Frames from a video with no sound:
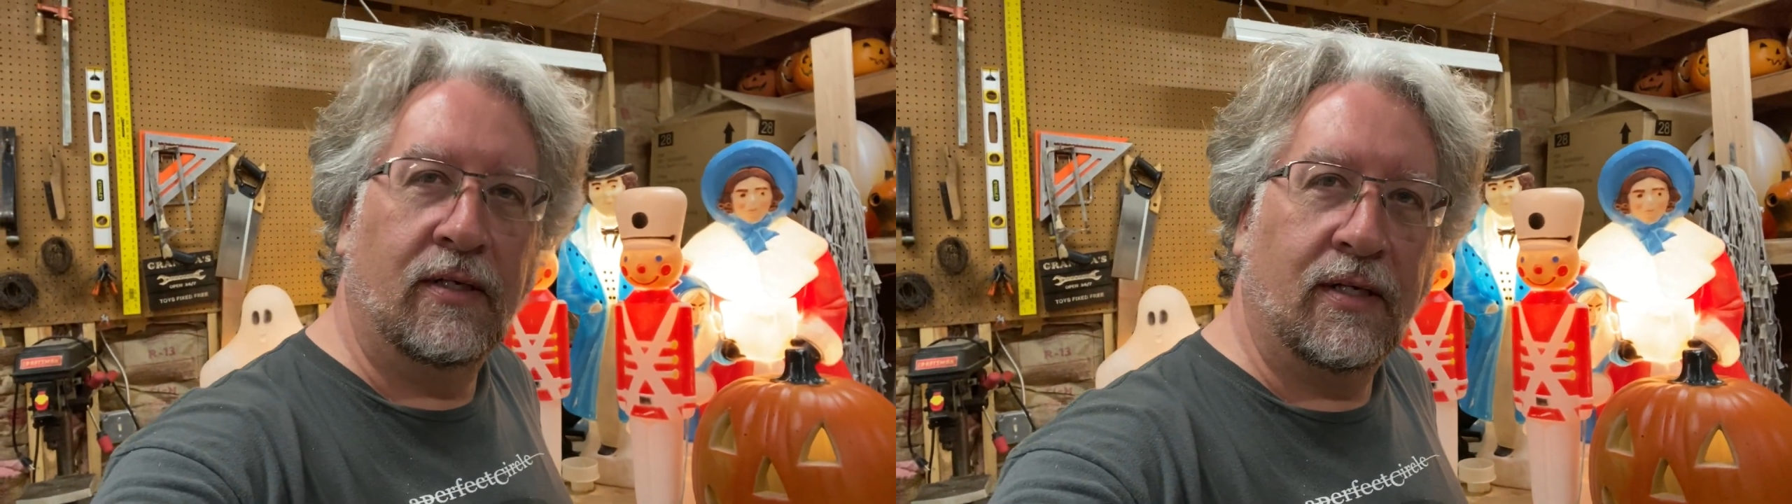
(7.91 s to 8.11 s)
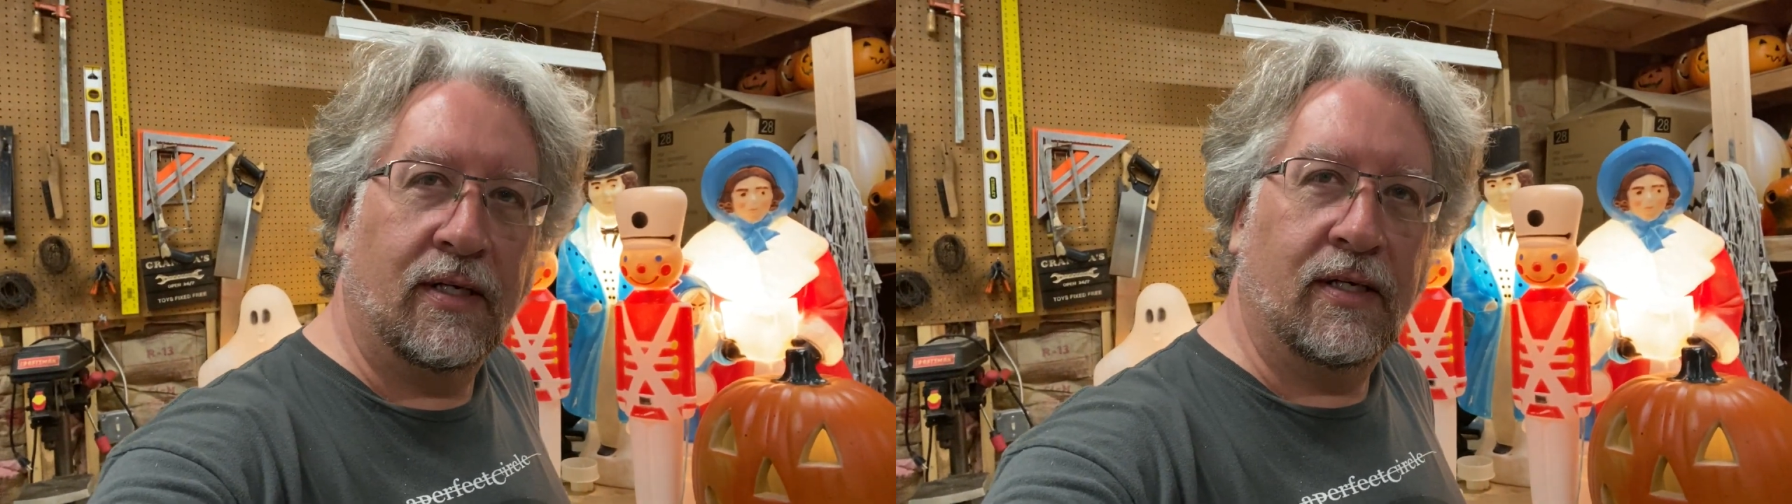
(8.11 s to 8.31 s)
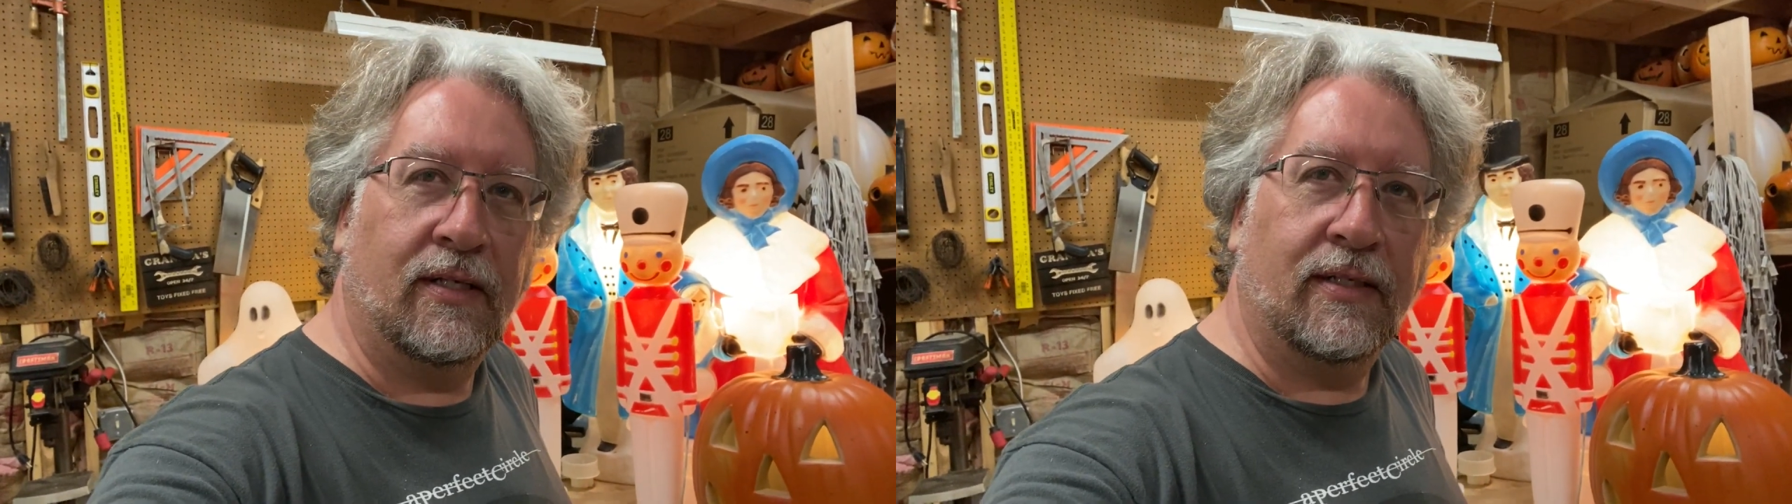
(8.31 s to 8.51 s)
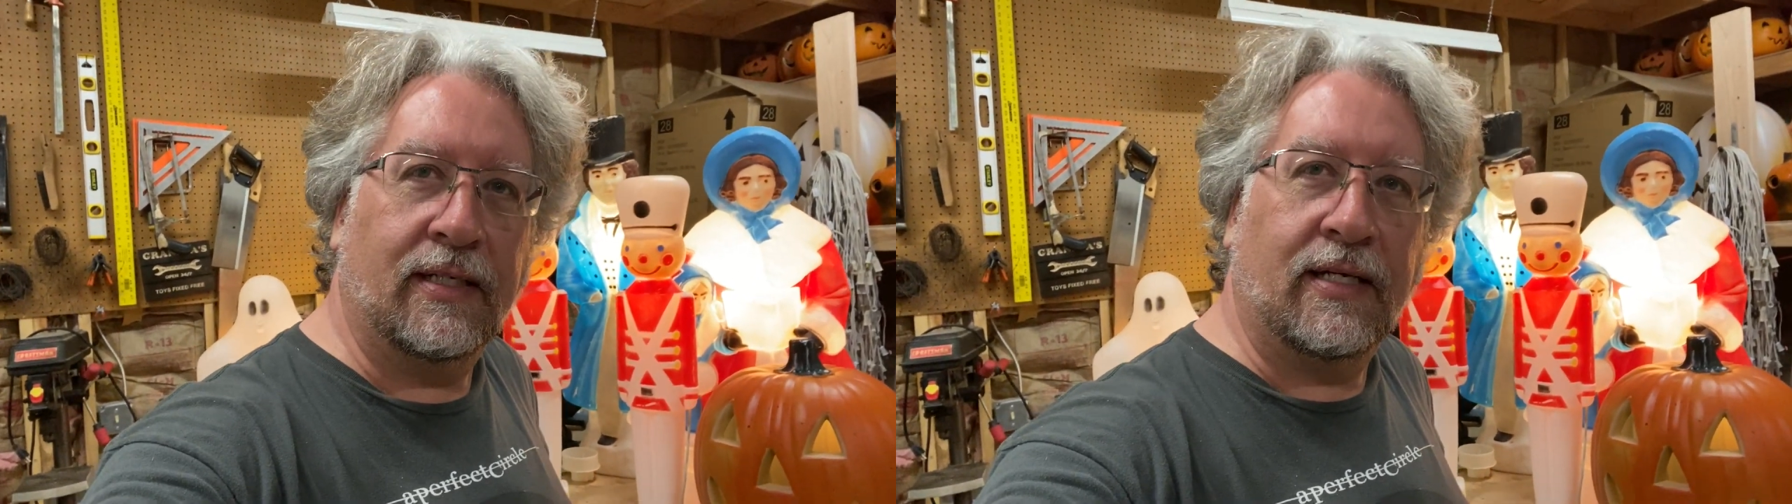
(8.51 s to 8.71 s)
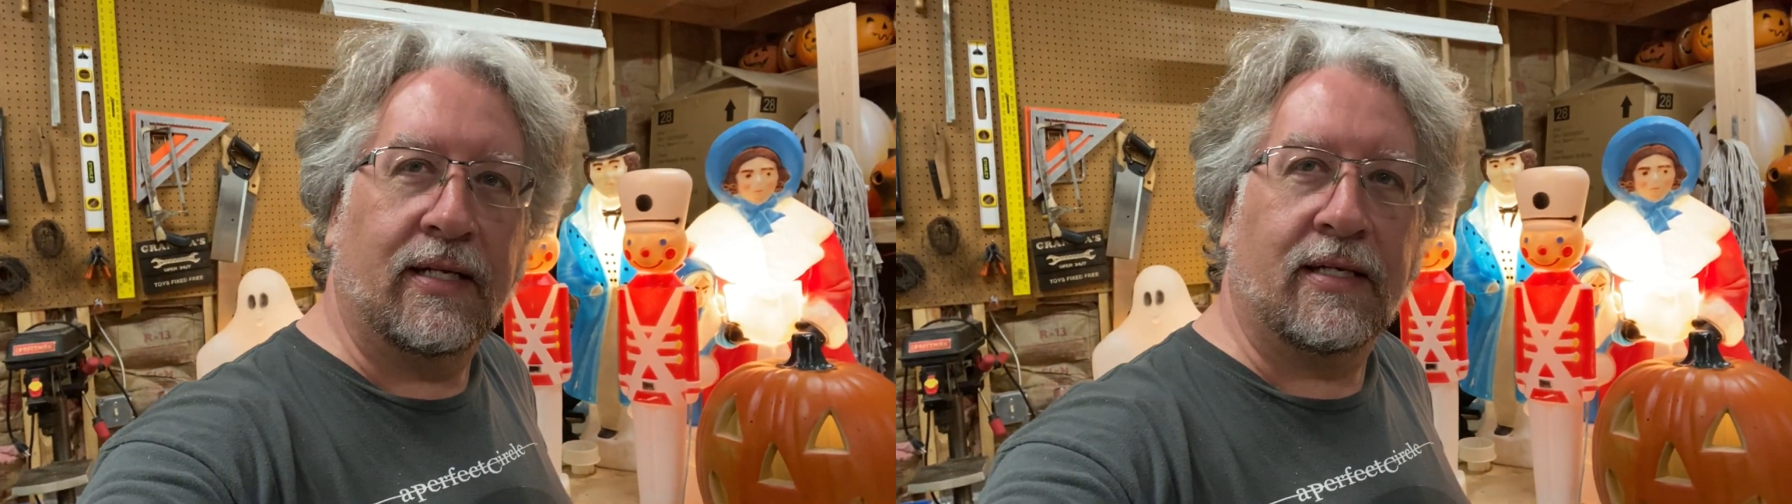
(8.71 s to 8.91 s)
And
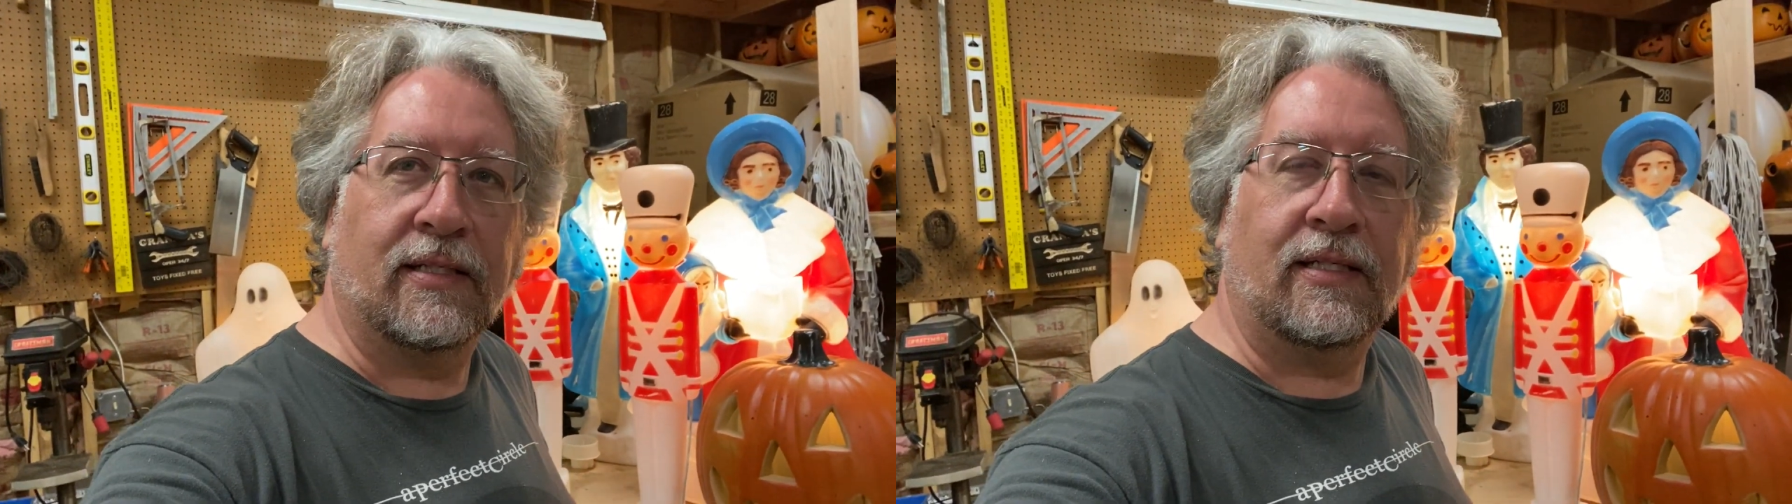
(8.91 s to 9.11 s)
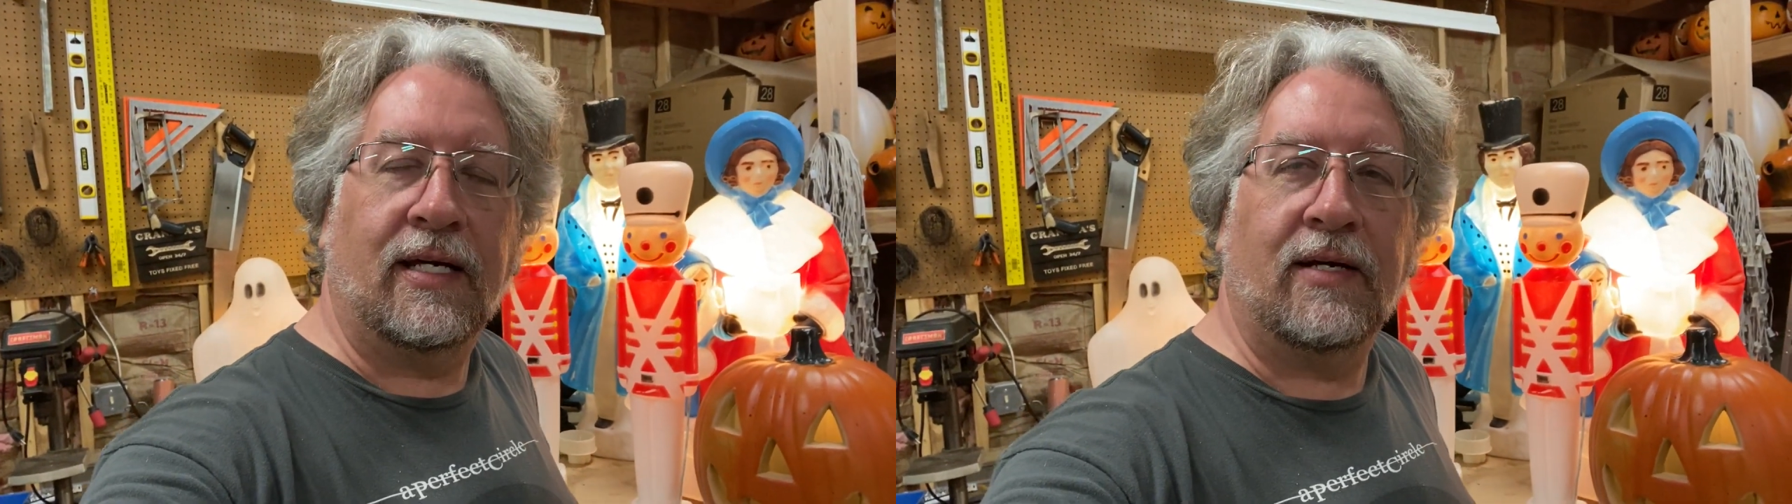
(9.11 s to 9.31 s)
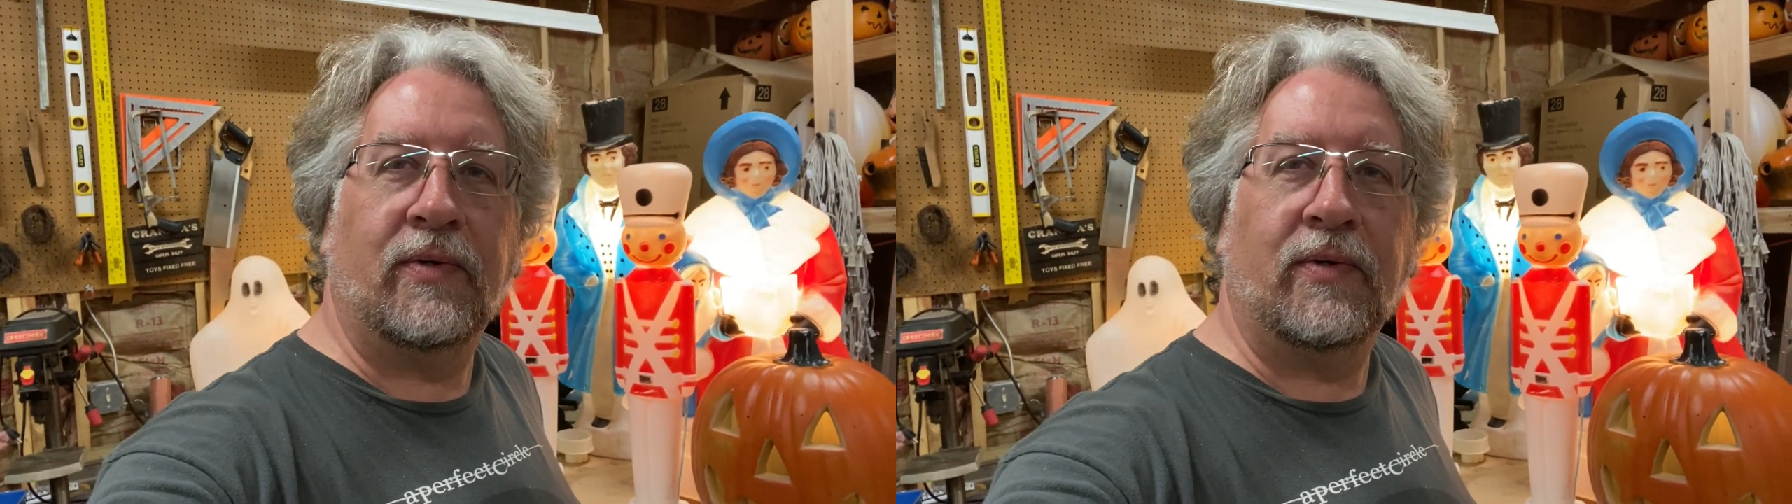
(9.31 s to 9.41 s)
uh, thought today